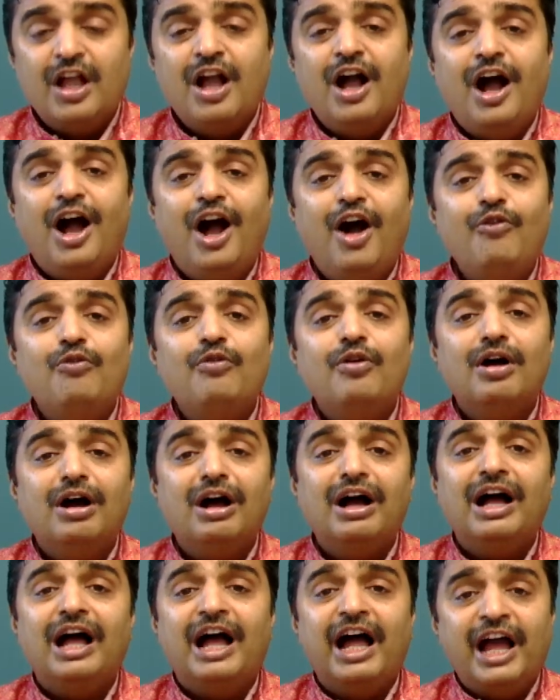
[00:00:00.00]

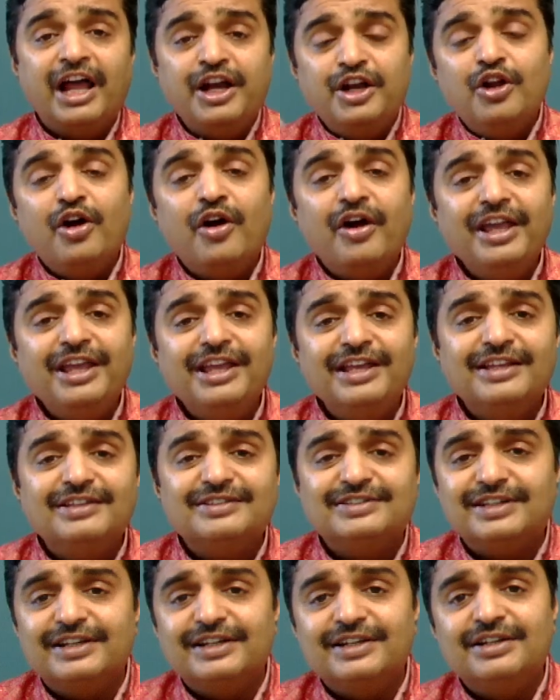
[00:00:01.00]
How annoying
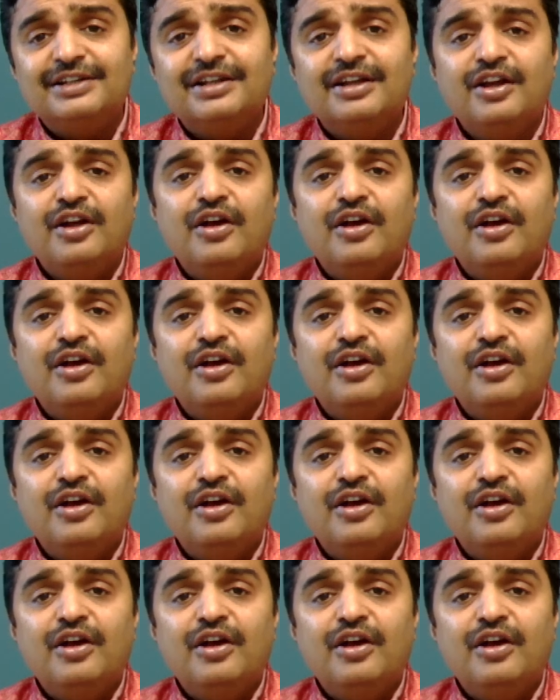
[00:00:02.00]
is it